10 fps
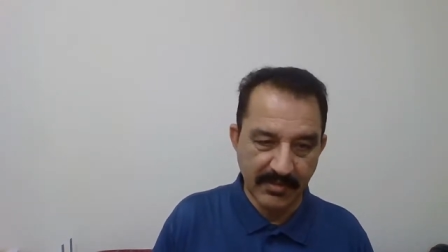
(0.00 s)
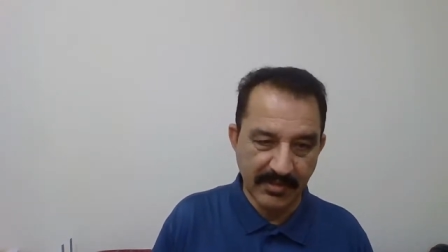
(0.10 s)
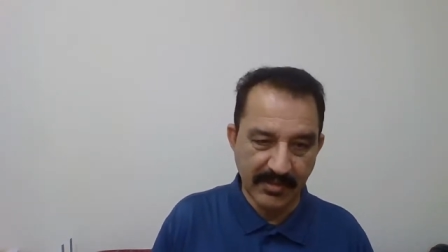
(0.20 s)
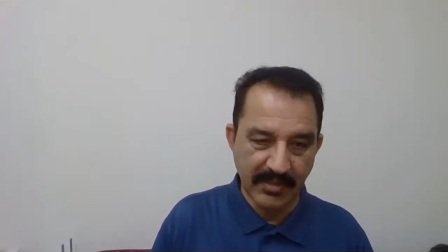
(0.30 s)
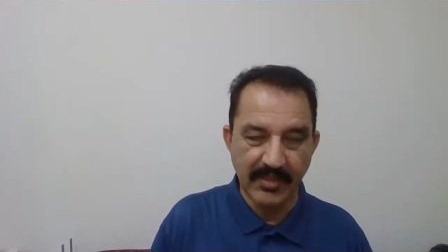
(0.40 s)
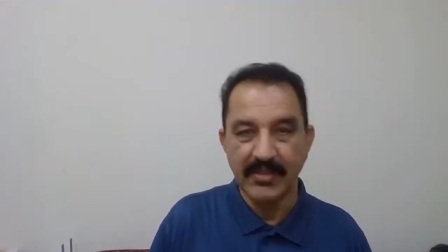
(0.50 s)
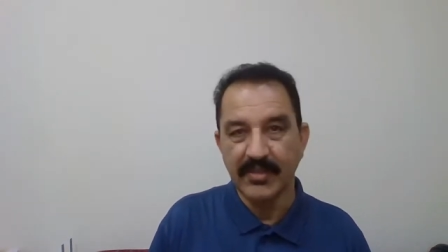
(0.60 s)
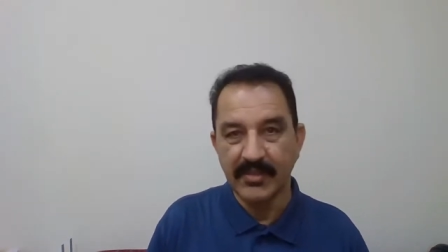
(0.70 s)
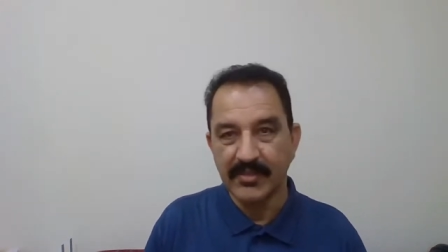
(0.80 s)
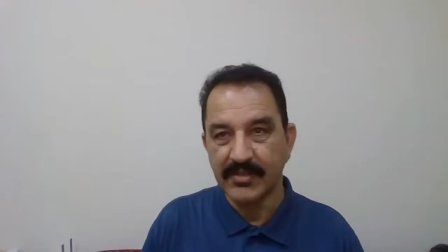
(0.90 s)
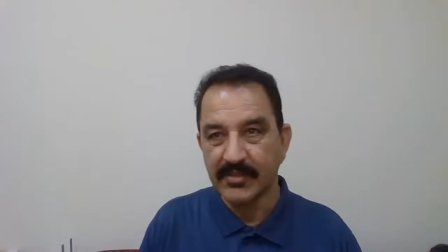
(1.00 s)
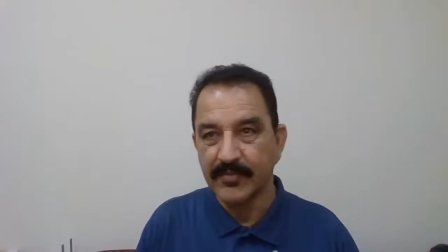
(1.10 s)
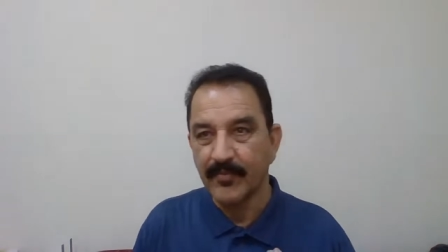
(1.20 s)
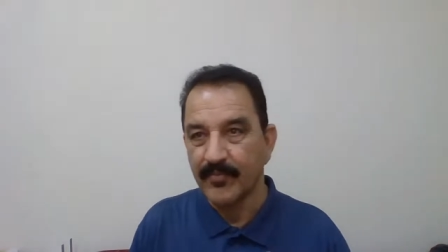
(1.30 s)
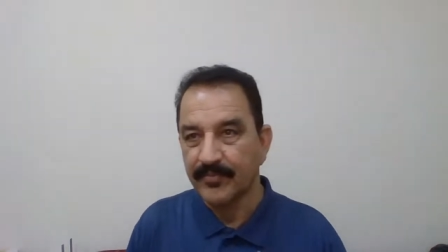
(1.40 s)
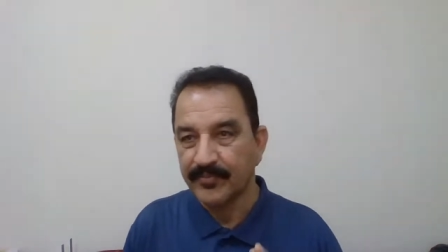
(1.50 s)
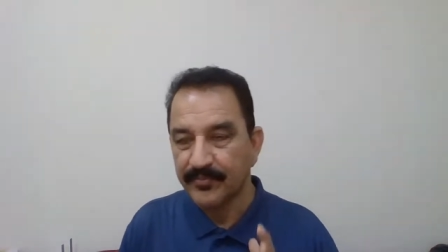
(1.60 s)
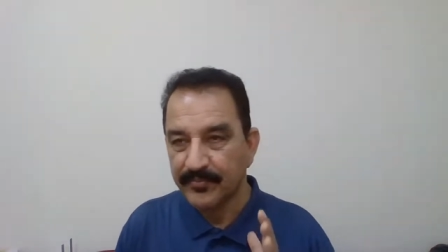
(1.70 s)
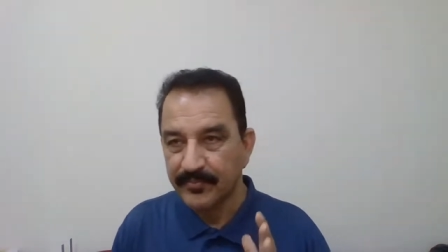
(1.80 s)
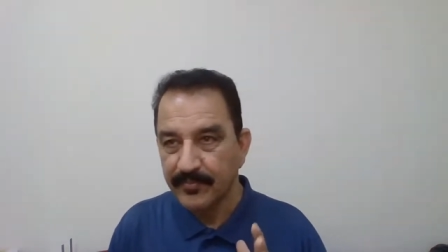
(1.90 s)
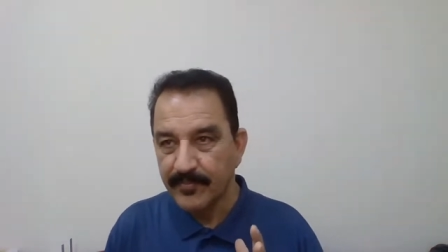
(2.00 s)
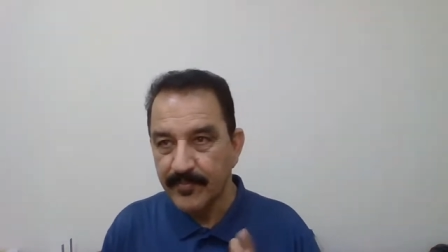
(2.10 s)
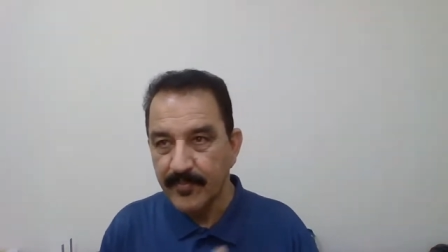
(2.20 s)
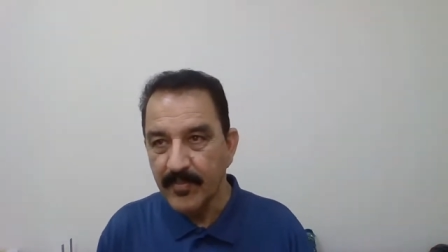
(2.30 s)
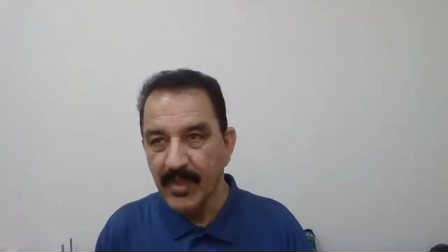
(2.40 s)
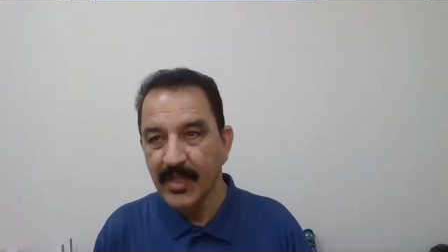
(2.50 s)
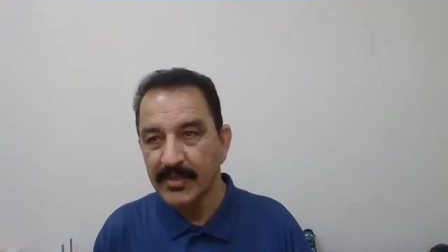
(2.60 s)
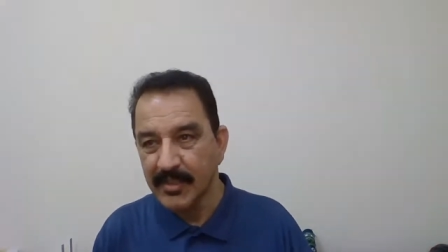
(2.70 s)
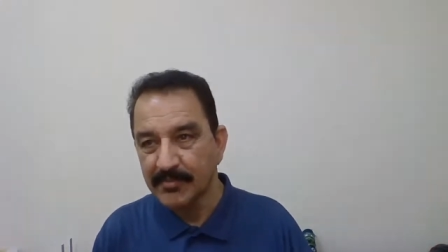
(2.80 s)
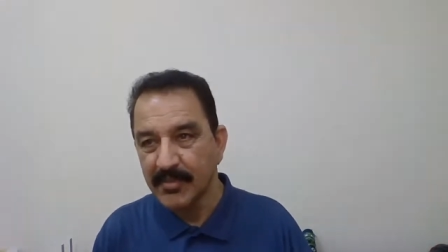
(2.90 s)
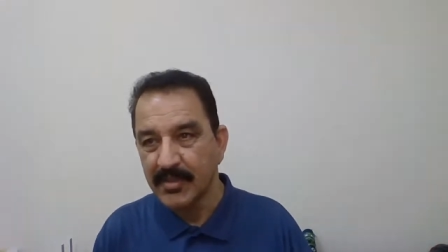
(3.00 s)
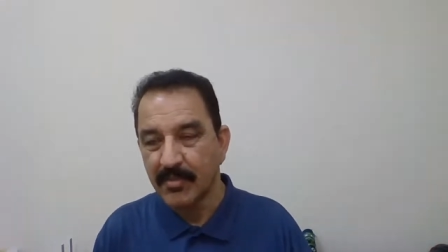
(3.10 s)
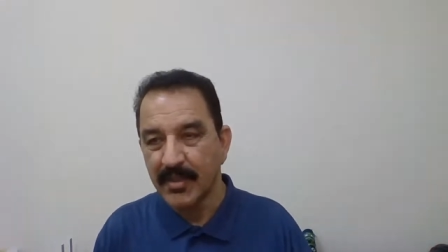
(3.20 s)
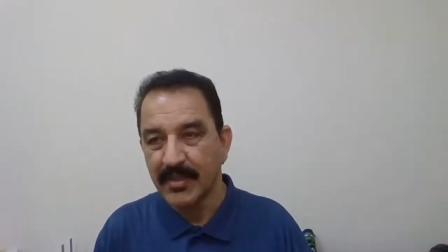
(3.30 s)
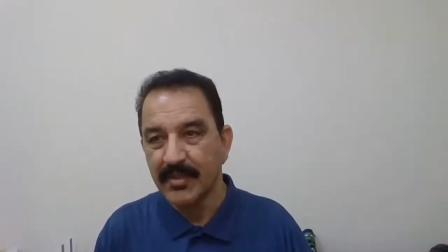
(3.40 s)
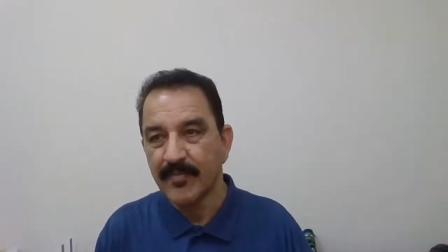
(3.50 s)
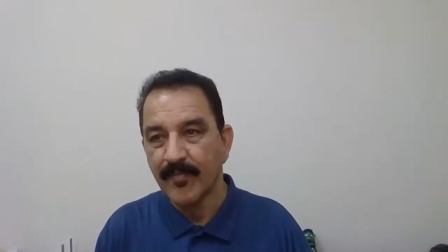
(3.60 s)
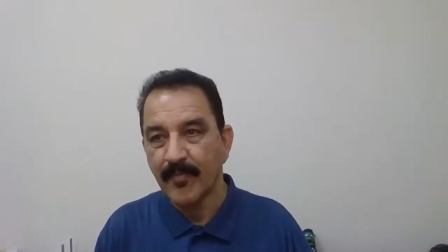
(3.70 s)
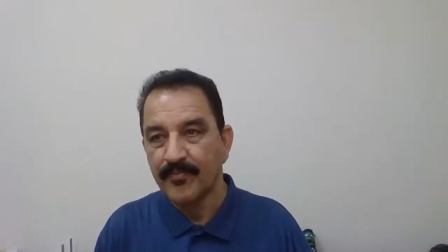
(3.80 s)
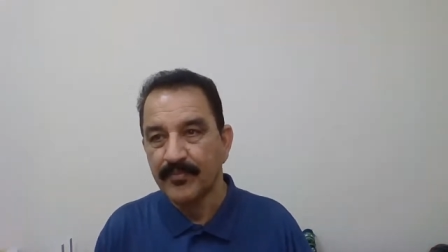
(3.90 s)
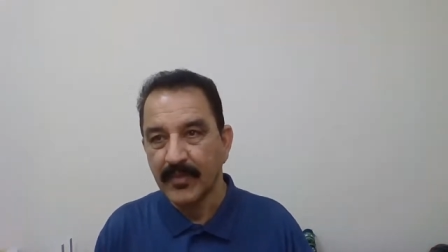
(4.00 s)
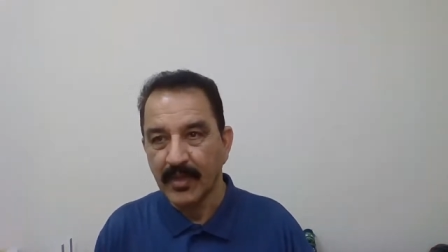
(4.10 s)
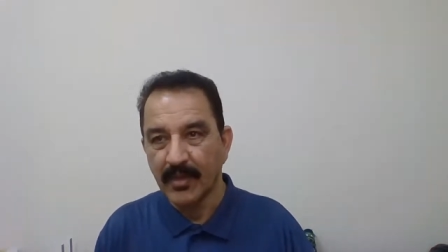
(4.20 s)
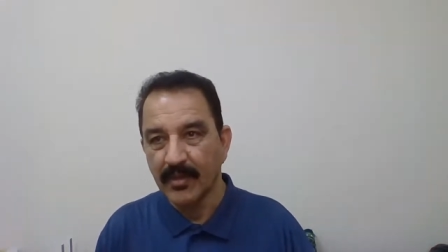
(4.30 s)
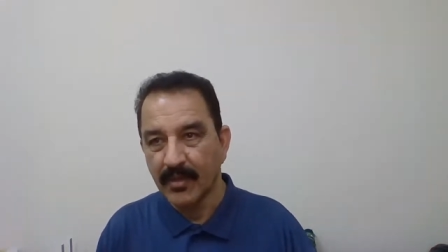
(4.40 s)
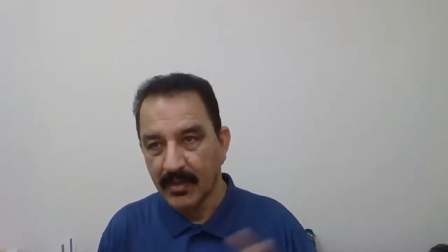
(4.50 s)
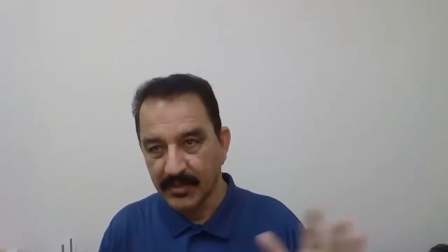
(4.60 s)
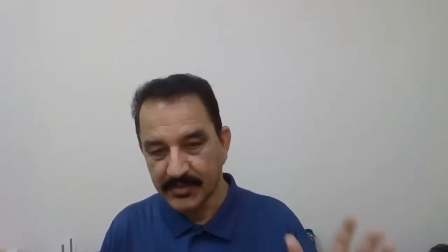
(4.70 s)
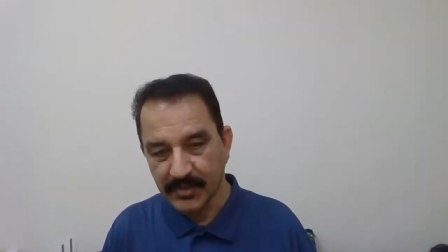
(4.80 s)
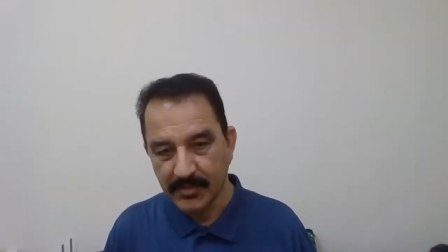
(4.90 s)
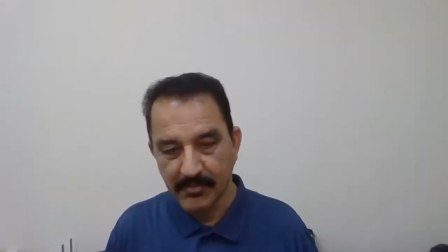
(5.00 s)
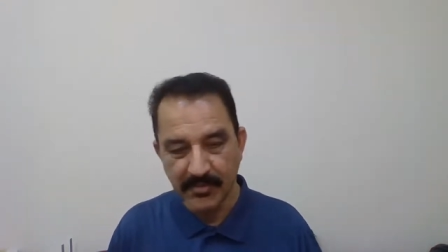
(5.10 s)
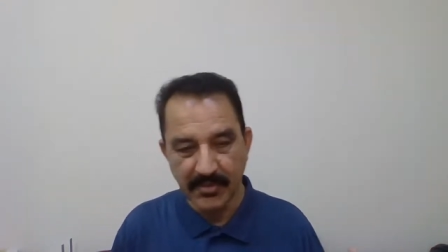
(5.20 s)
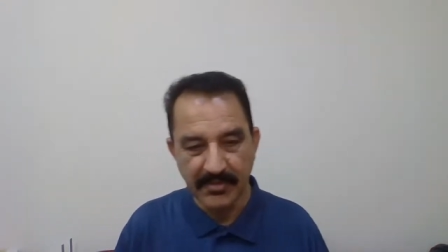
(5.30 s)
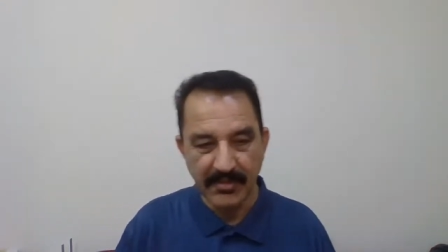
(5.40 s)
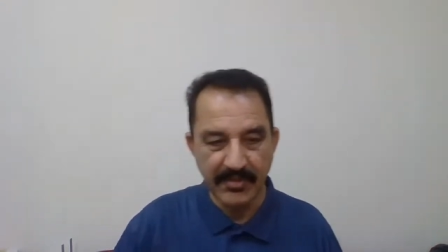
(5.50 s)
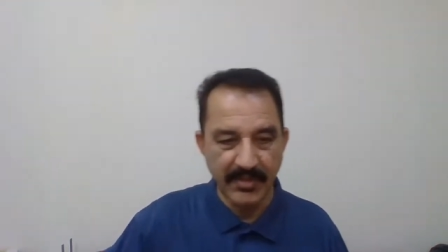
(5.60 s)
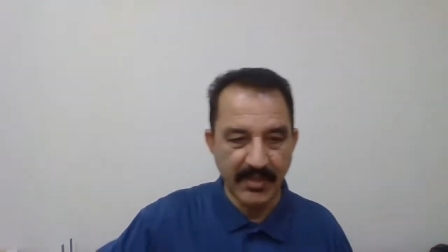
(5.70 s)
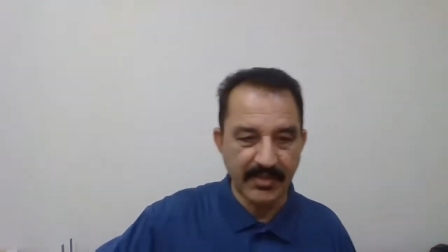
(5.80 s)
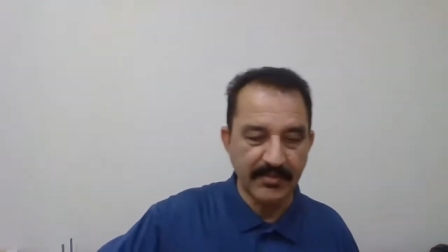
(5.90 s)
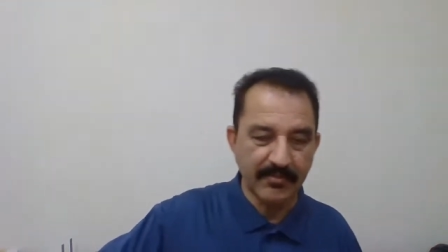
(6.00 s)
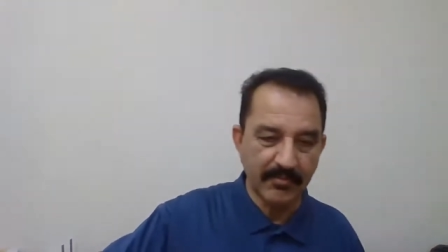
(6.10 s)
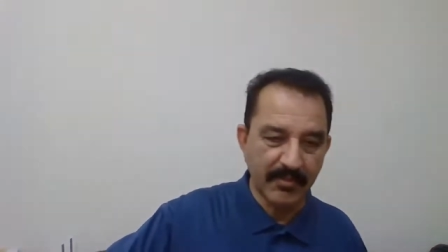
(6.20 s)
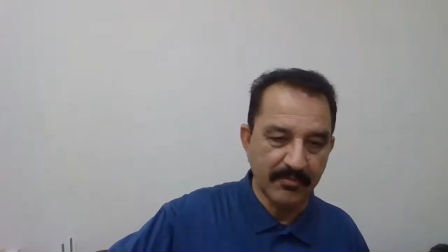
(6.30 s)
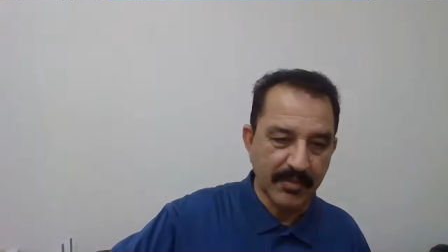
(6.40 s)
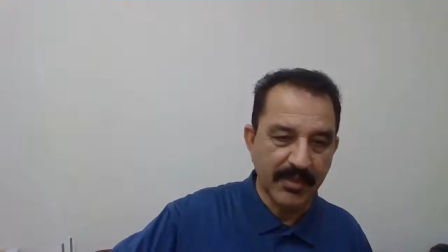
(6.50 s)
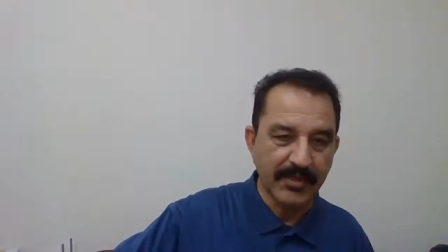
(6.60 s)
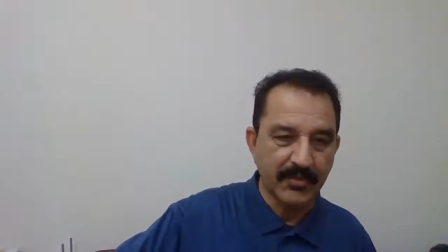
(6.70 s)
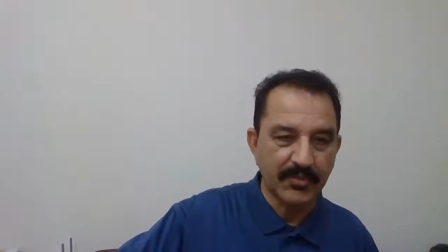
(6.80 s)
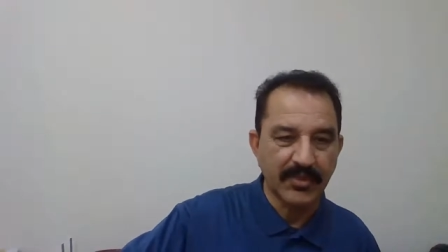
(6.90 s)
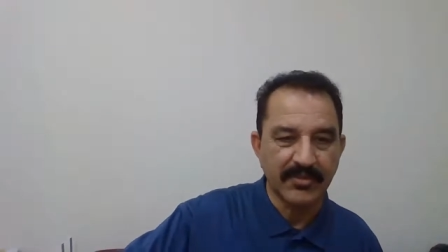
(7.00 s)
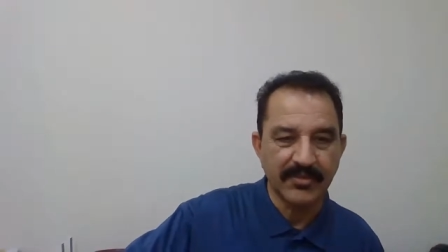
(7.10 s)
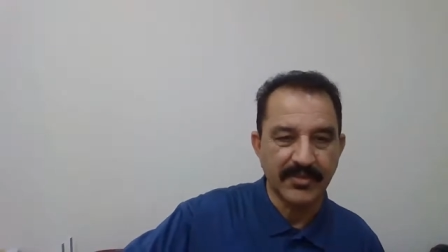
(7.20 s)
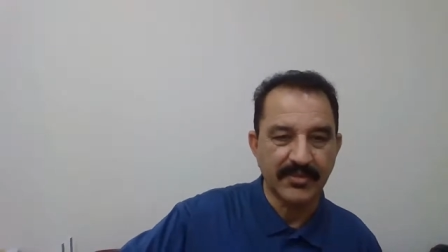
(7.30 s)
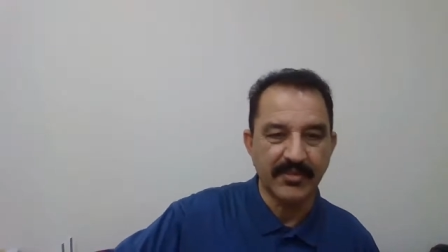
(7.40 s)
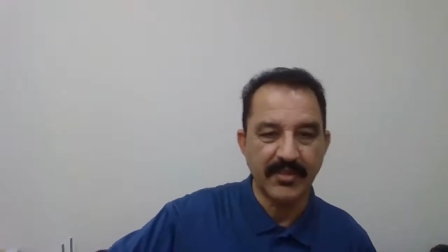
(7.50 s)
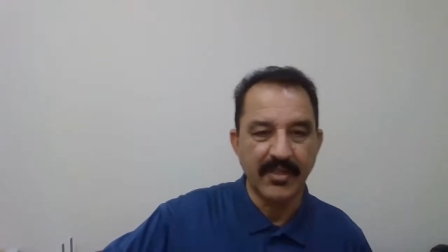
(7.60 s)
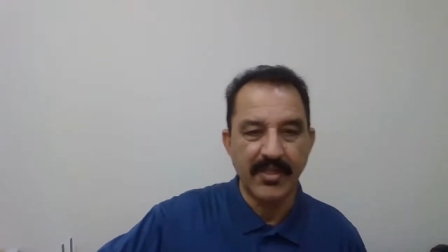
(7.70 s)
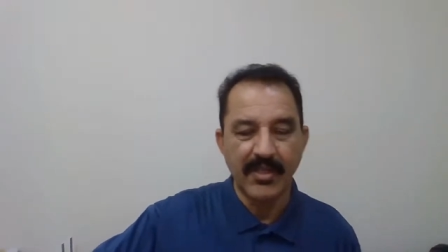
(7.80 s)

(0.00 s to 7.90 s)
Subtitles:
generally it's accepted by all circumstances and prior to the construction.